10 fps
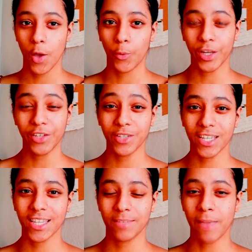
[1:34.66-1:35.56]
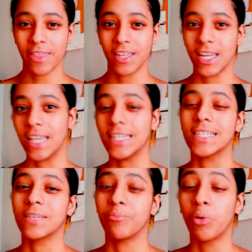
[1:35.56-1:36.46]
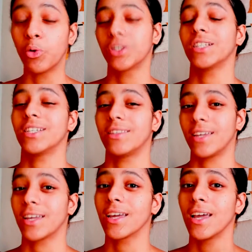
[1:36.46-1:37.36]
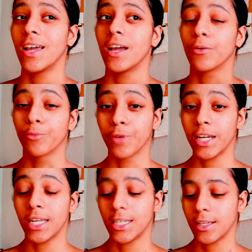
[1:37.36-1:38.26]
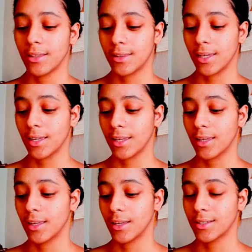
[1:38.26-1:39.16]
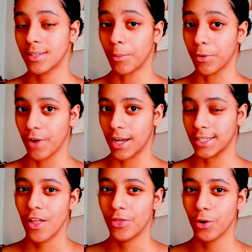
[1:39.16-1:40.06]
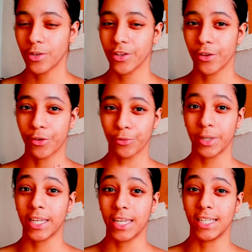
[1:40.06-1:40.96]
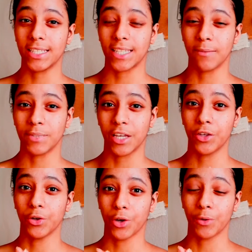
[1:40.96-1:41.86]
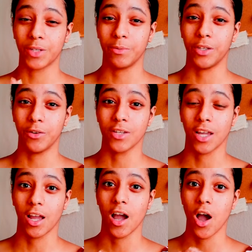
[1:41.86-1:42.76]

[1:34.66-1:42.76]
When using this method, it is important to think read, think, summarize. Those are the 3 key steps that you're going to be using